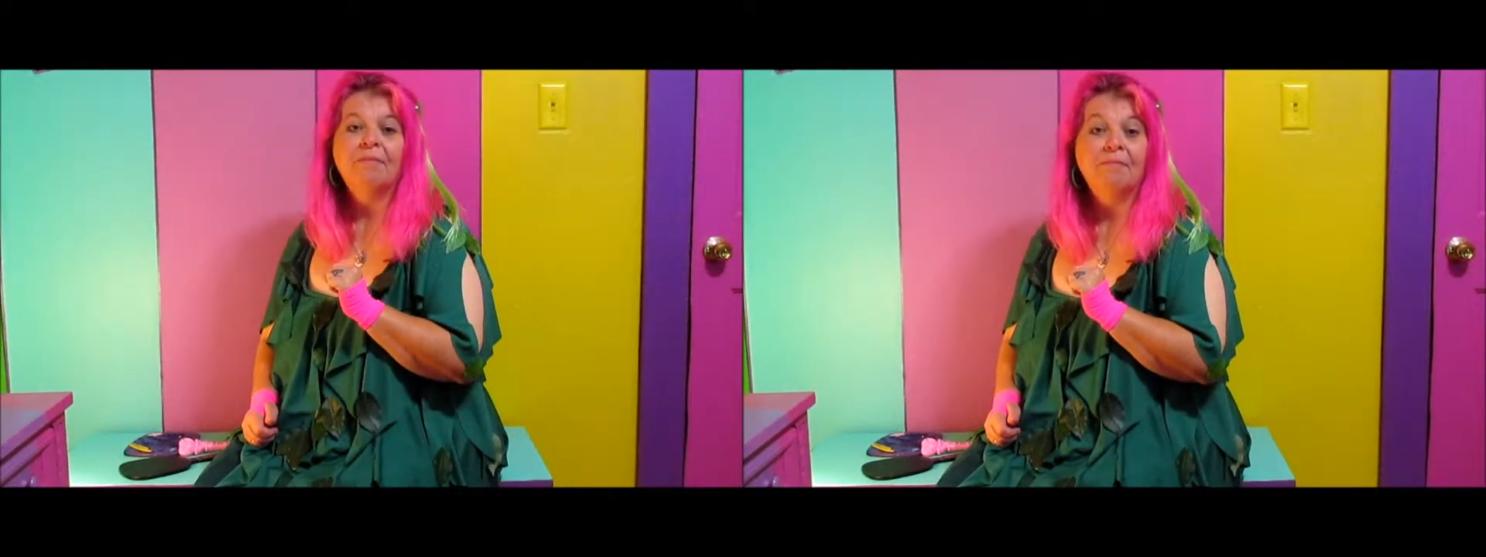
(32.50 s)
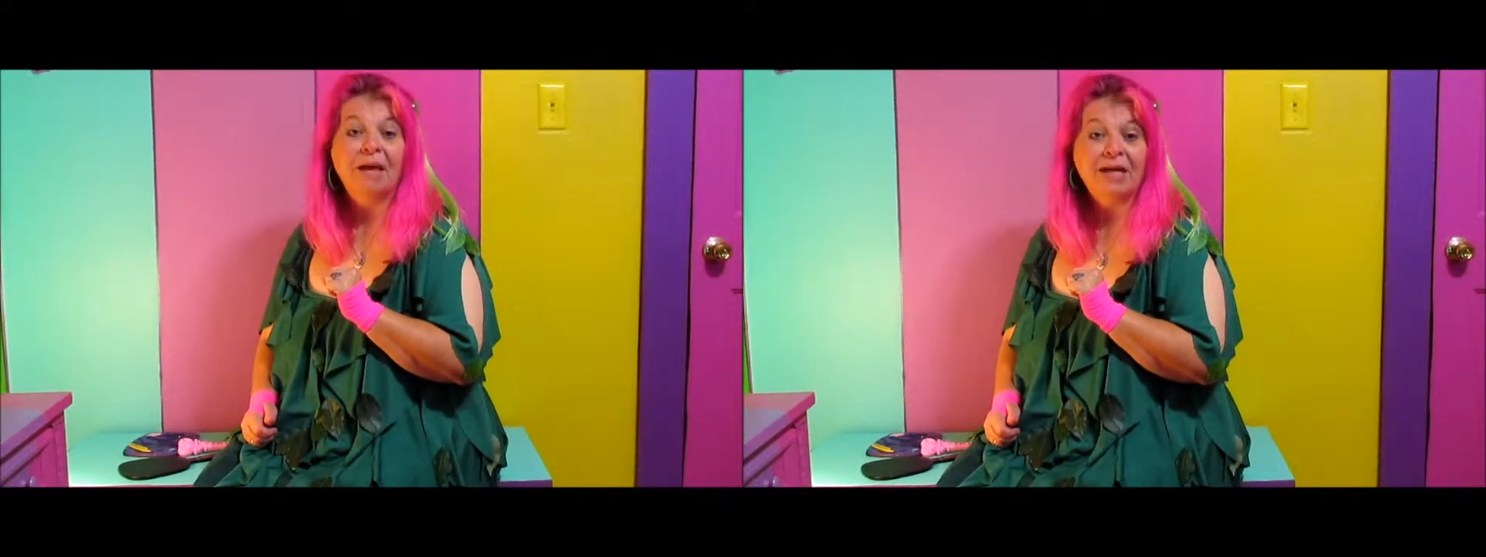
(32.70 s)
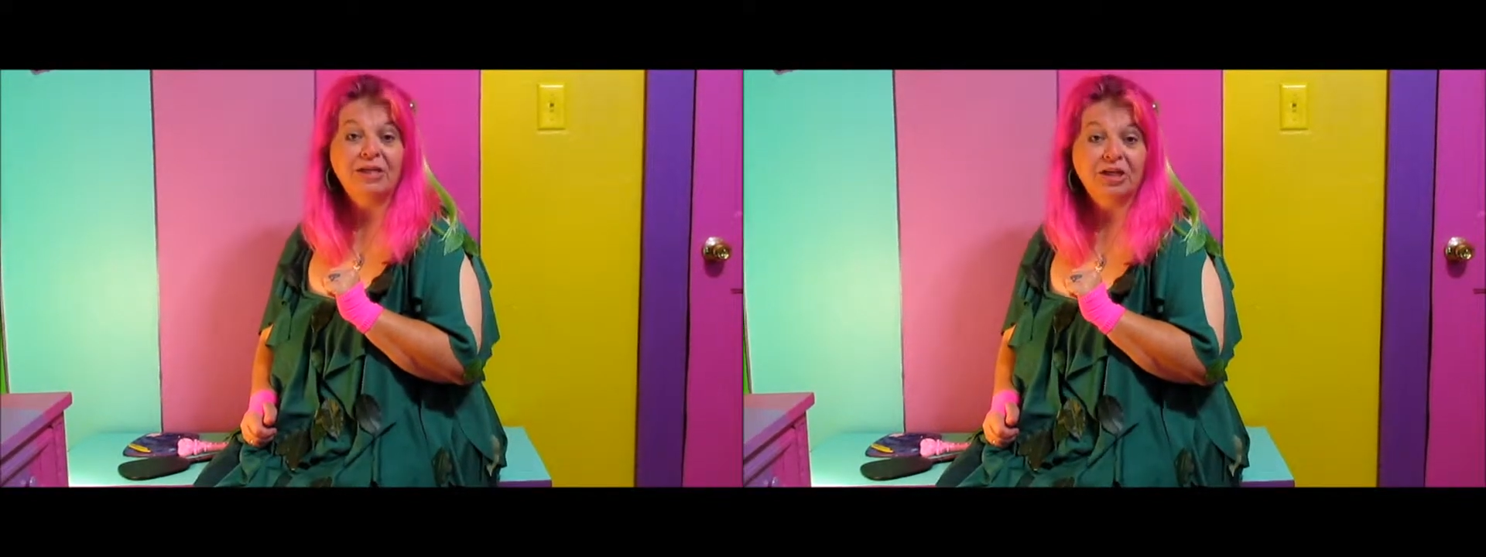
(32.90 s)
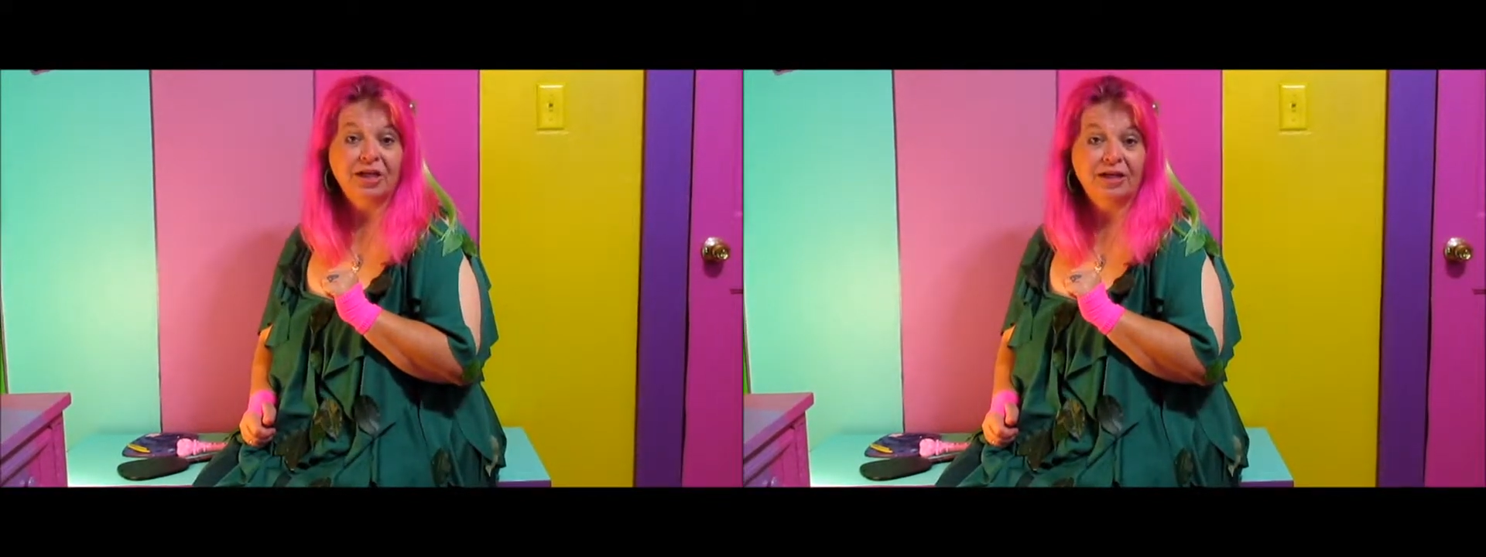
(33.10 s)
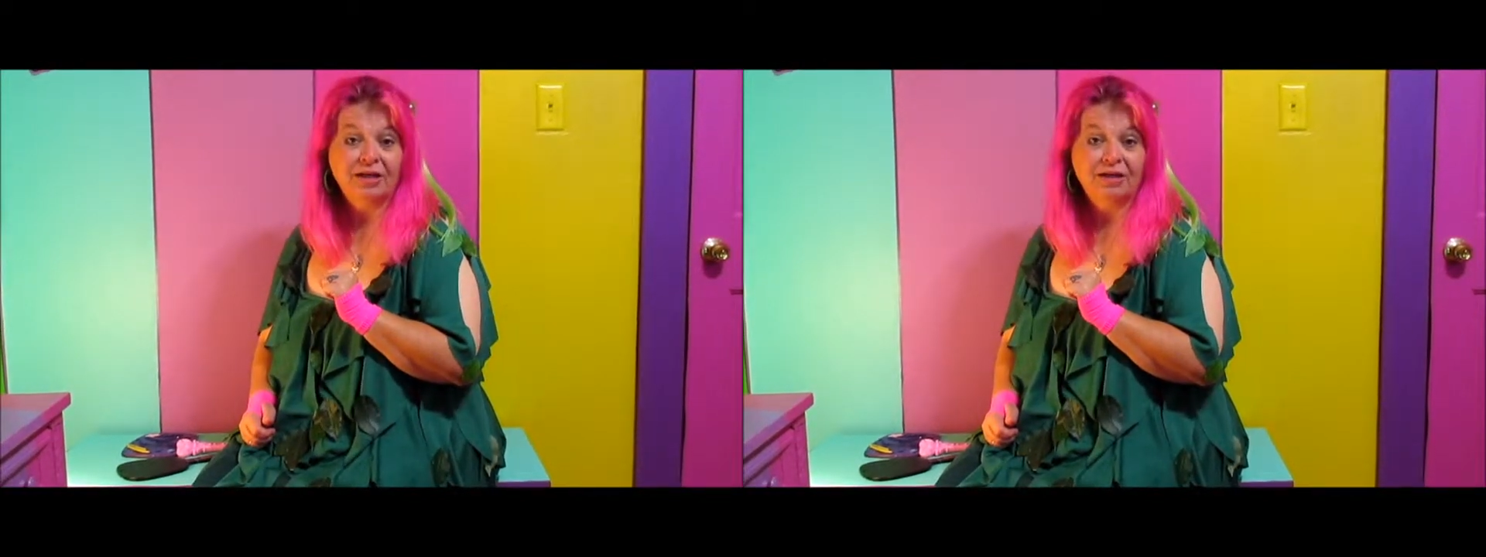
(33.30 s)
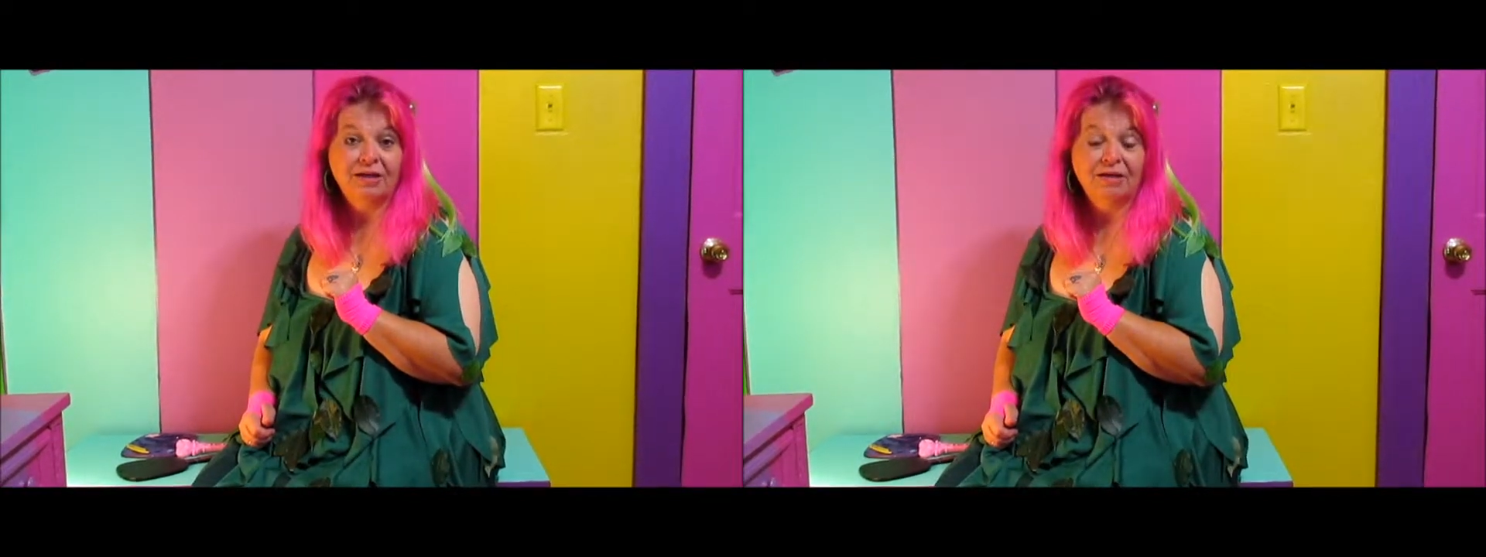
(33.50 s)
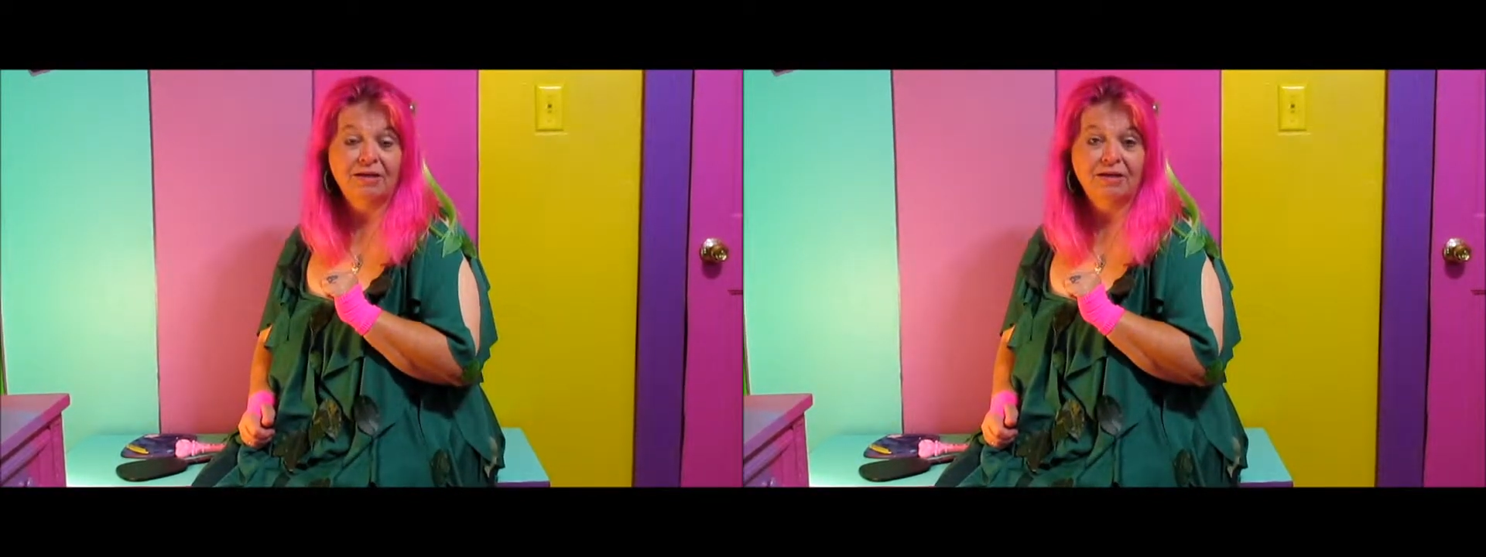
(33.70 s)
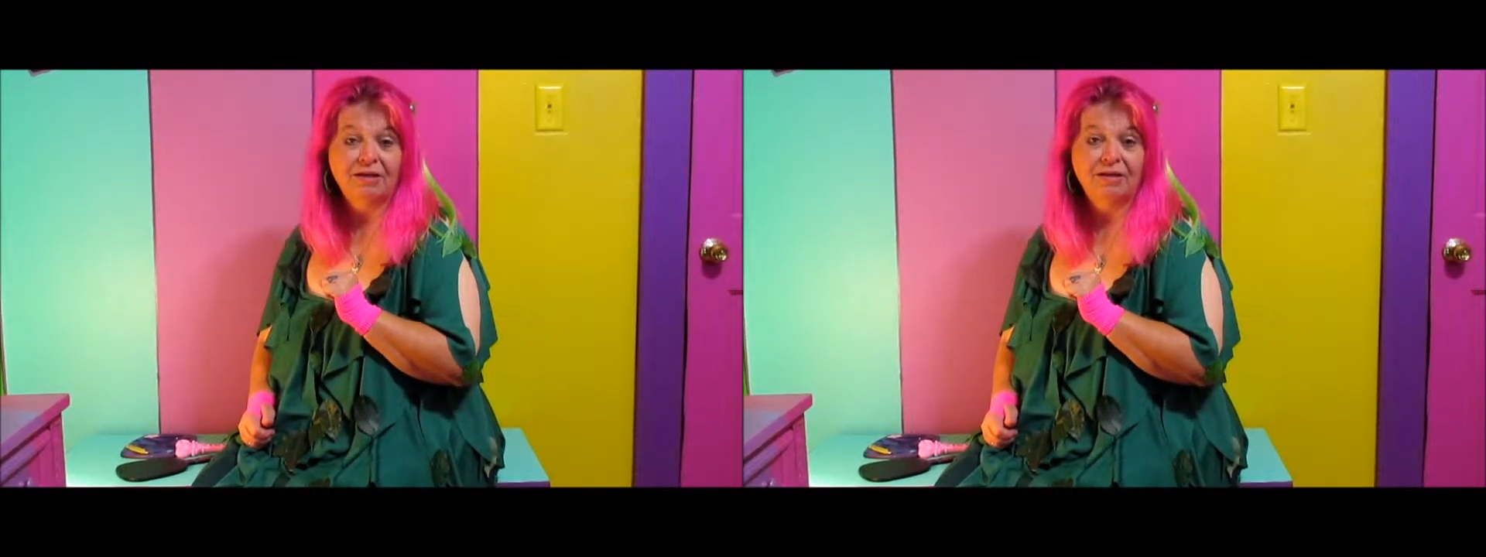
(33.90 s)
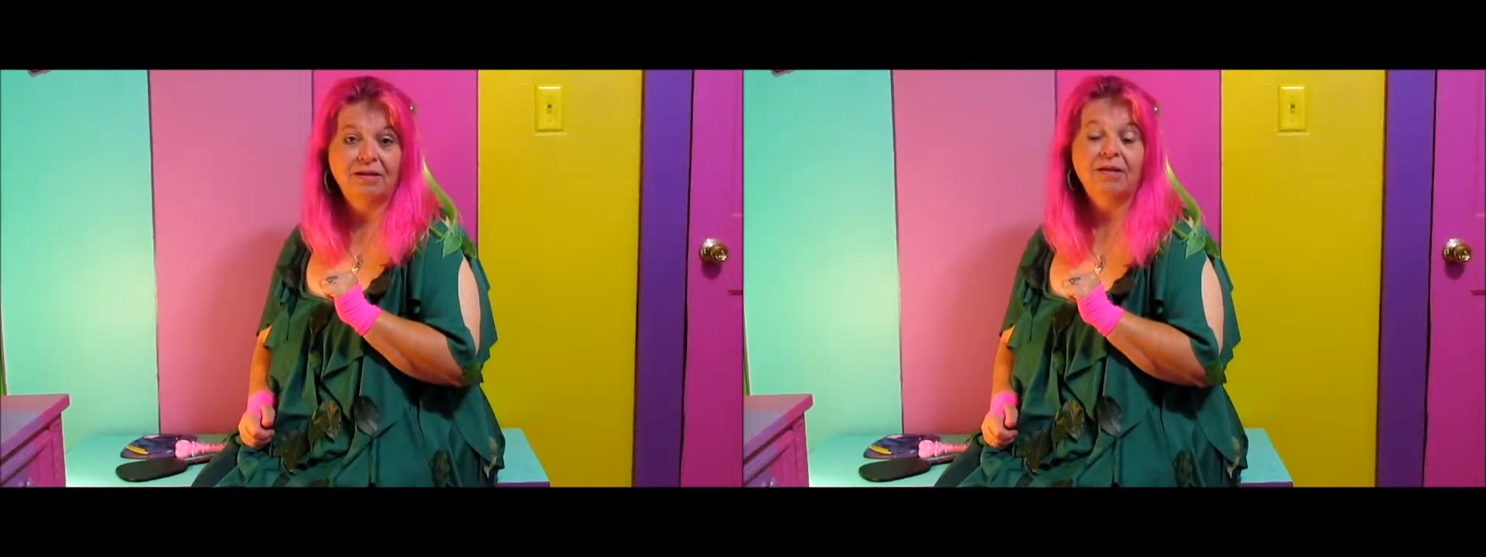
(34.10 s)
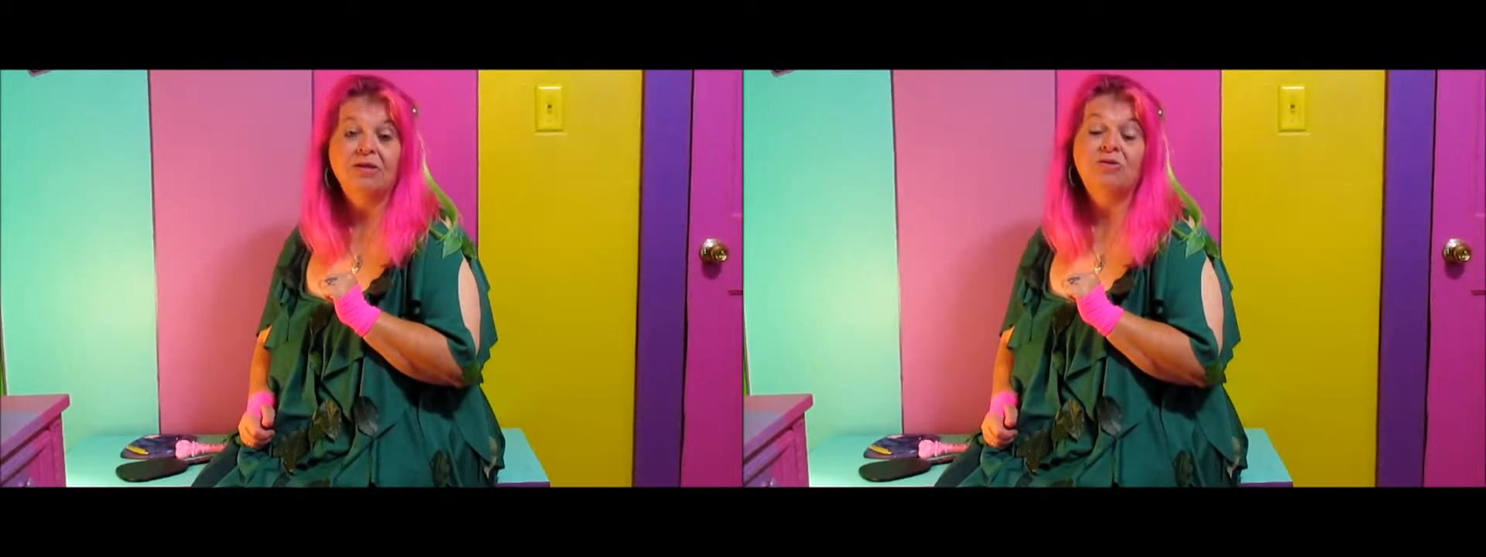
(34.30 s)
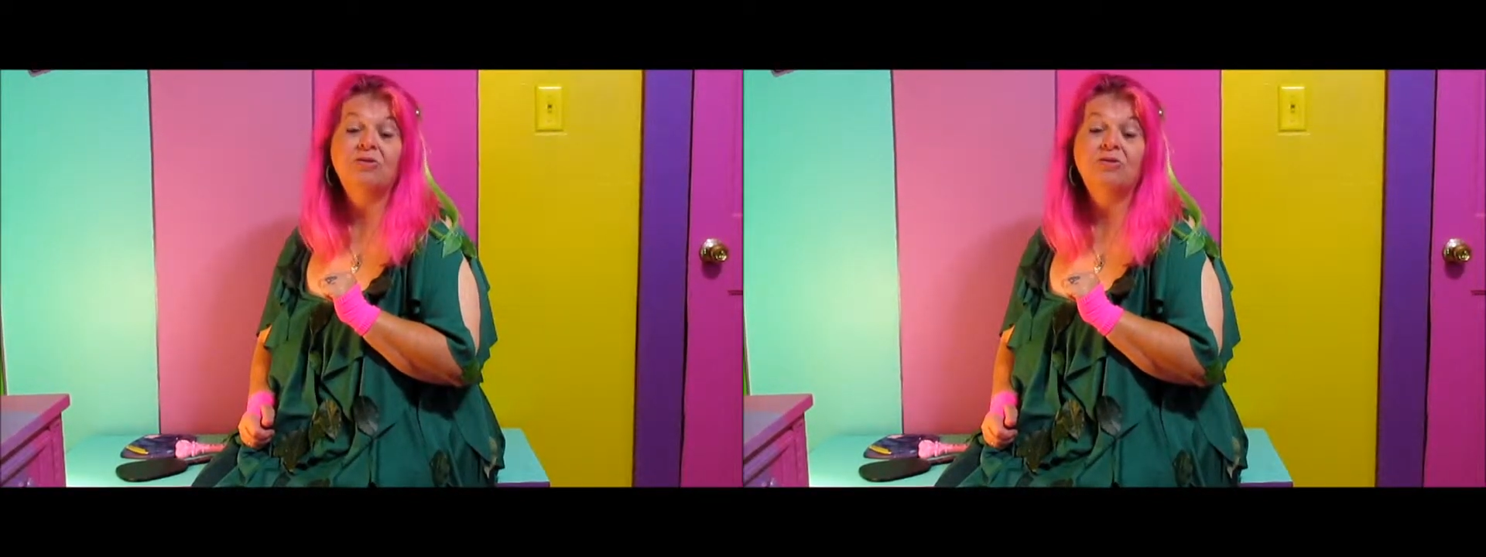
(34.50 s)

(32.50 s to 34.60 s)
Magick is